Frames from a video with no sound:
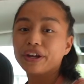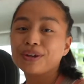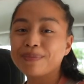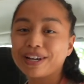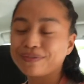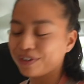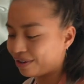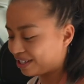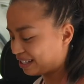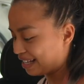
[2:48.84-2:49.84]
You might have
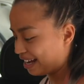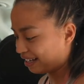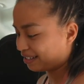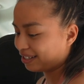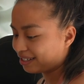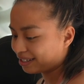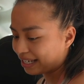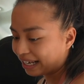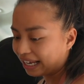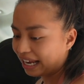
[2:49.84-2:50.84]
noticed that next to the
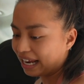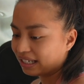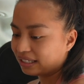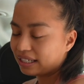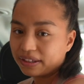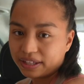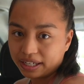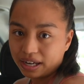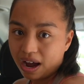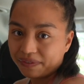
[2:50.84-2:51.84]
sink and
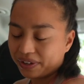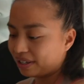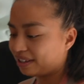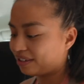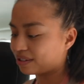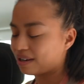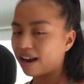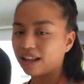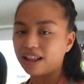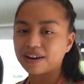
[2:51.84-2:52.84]
the oven there's
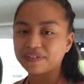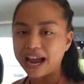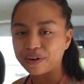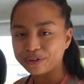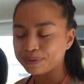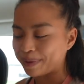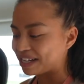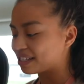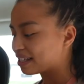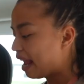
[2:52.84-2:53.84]
not a lot of counter
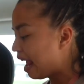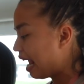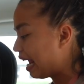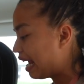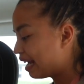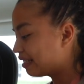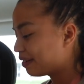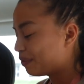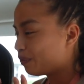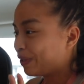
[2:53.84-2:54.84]
space and
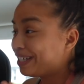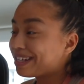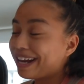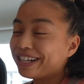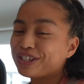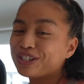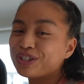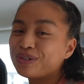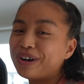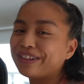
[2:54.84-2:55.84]
we decided to
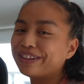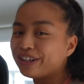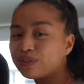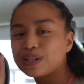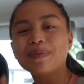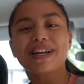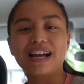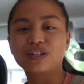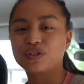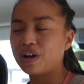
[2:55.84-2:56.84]
do a little something
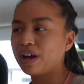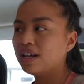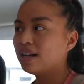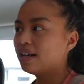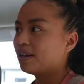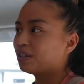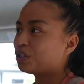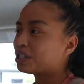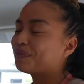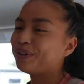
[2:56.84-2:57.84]
extra
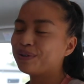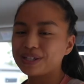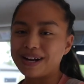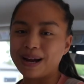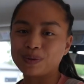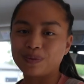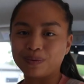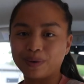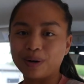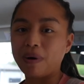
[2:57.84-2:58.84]
just for those times where
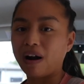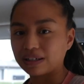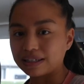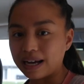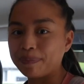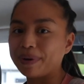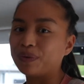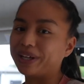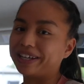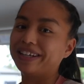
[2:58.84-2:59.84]
we're parked up and
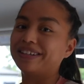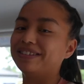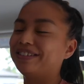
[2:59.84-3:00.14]
we can,